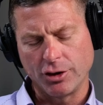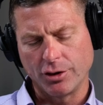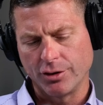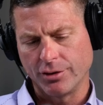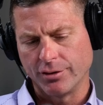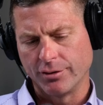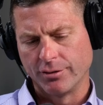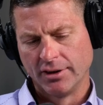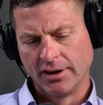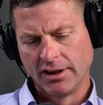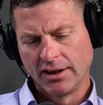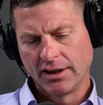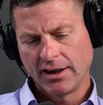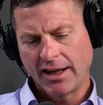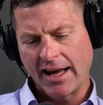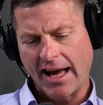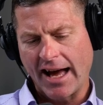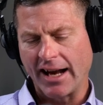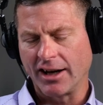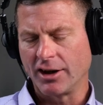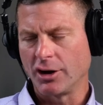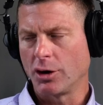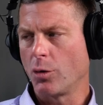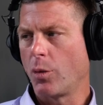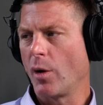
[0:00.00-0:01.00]
you
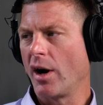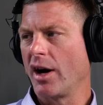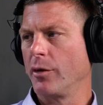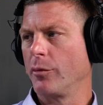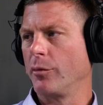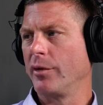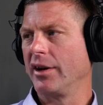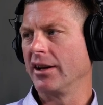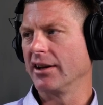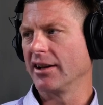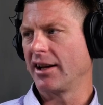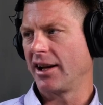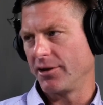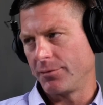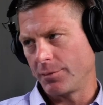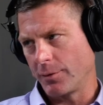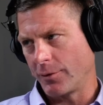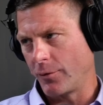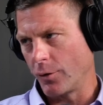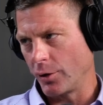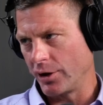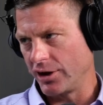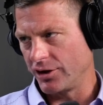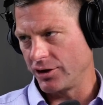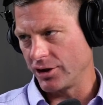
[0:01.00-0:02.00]
hadn't quite realized
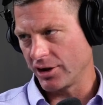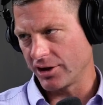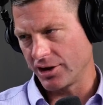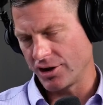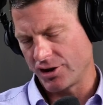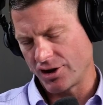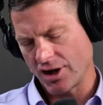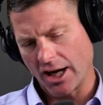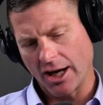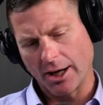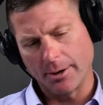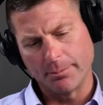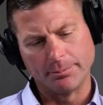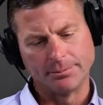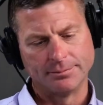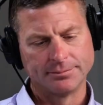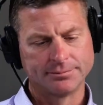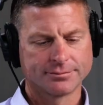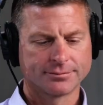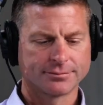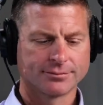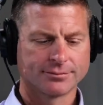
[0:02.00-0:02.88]
before you took the job?